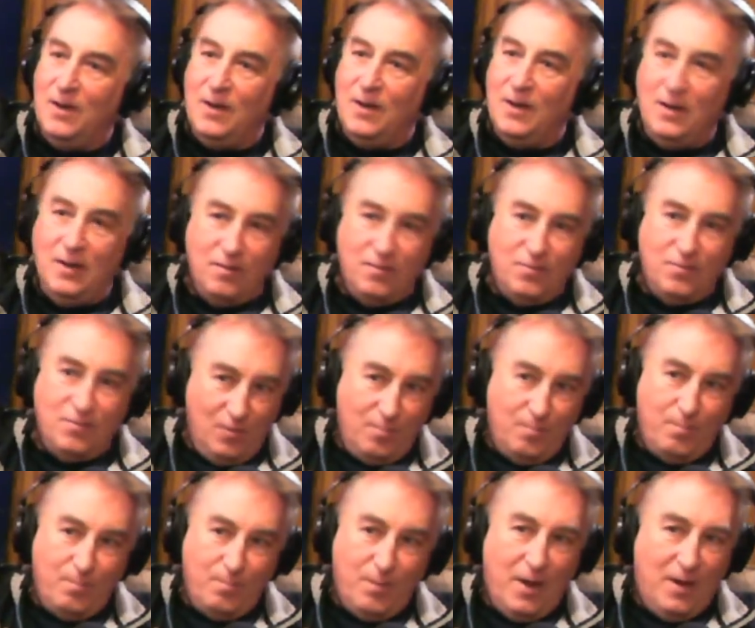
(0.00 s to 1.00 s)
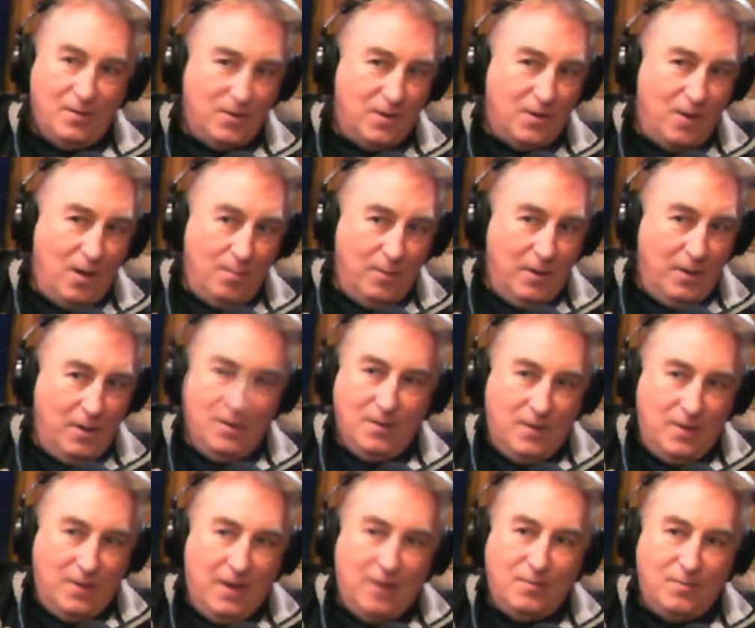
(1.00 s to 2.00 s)
and then a third band would come in
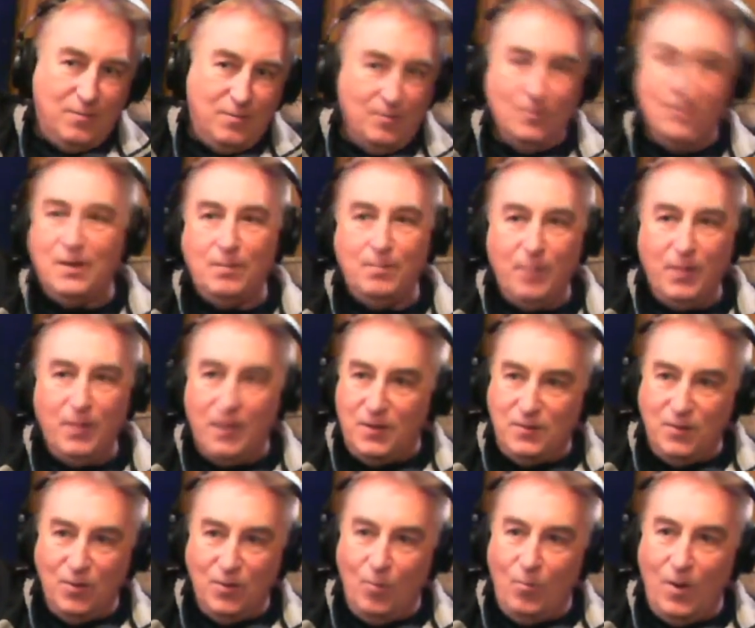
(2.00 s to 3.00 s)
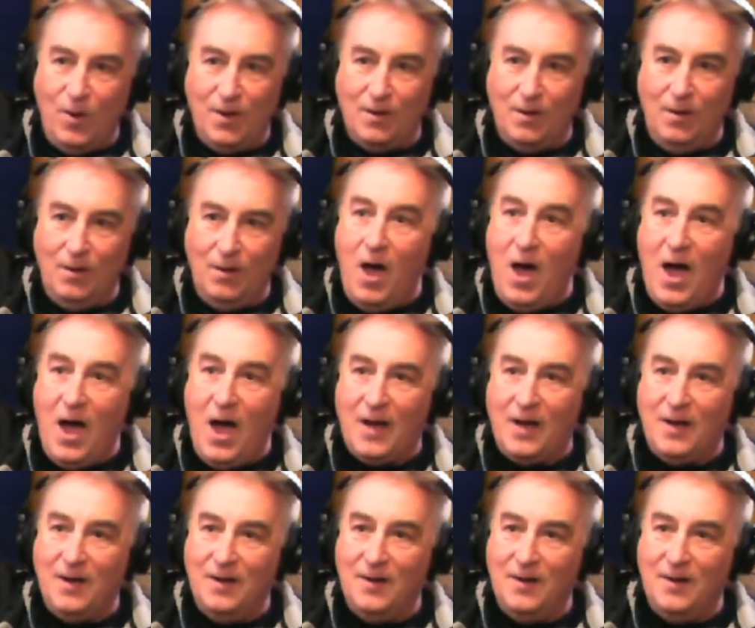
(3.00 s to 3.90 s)
at eight thirty and play till one o'clock.